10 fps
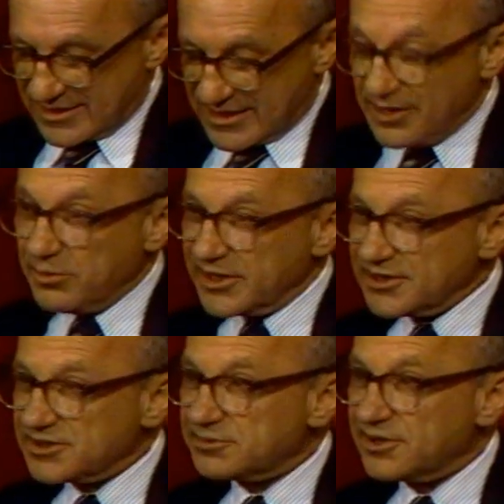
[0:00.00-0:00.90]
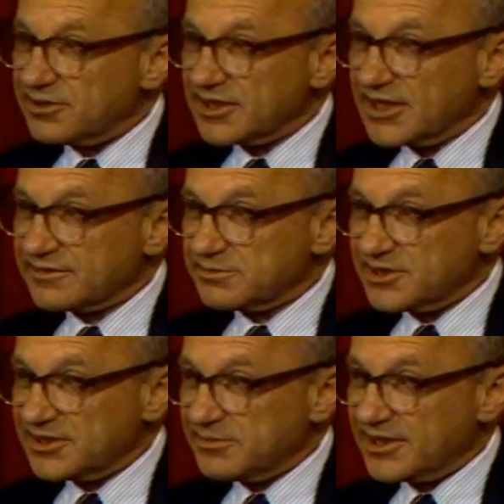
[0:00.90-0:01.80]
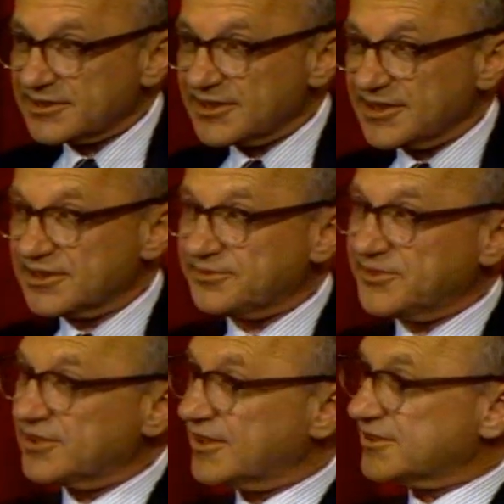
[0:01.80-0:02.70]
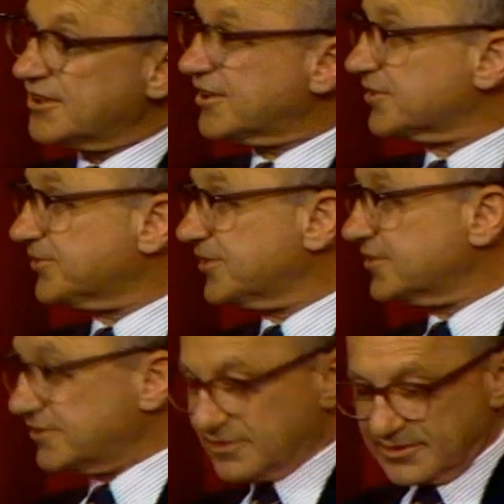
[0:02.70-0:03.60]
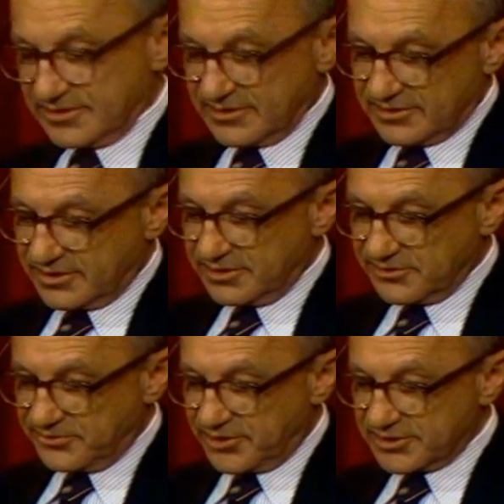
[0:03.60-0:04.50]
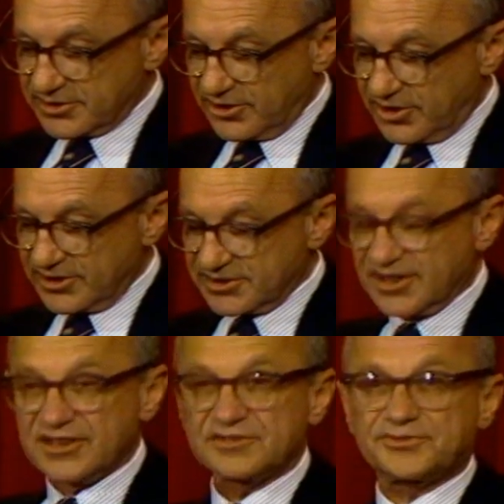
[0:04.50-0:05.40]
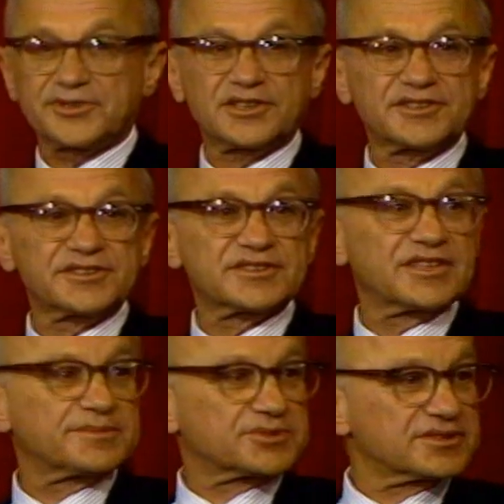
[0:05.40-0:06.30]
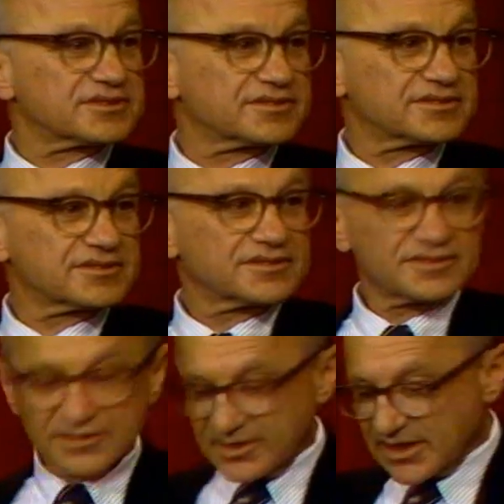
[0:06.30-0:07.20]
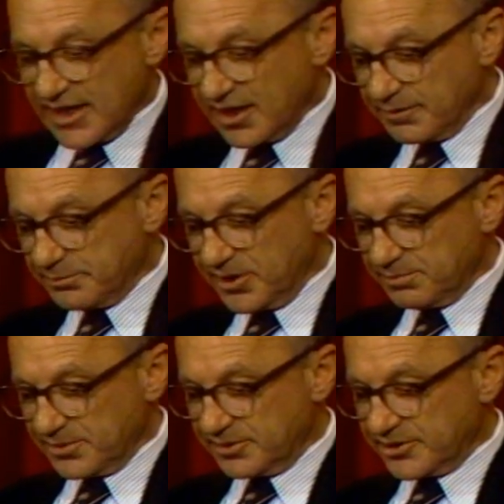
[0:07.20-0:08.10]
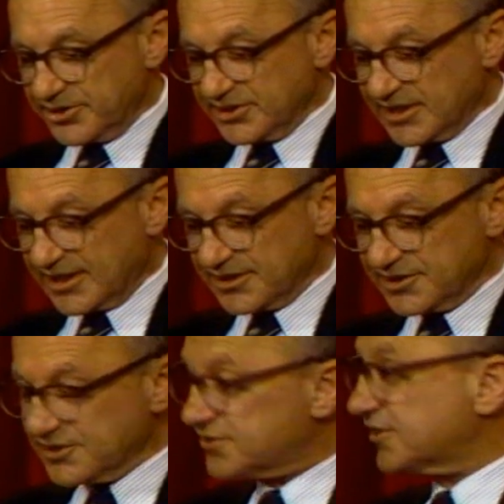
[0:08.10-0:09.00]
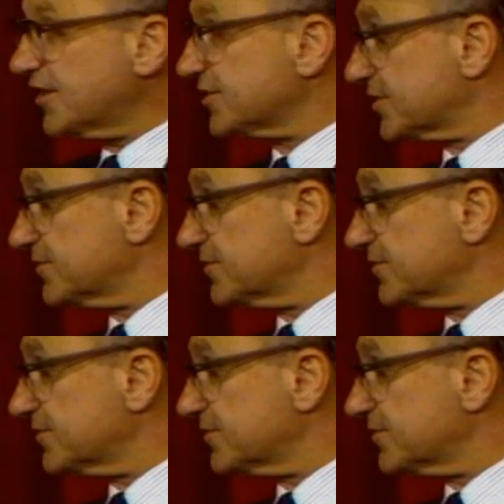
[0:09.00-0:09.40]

What is the role of government in the medical care field as in other fields? To enforce laws against fraud and deception, to help people who are in dire distress.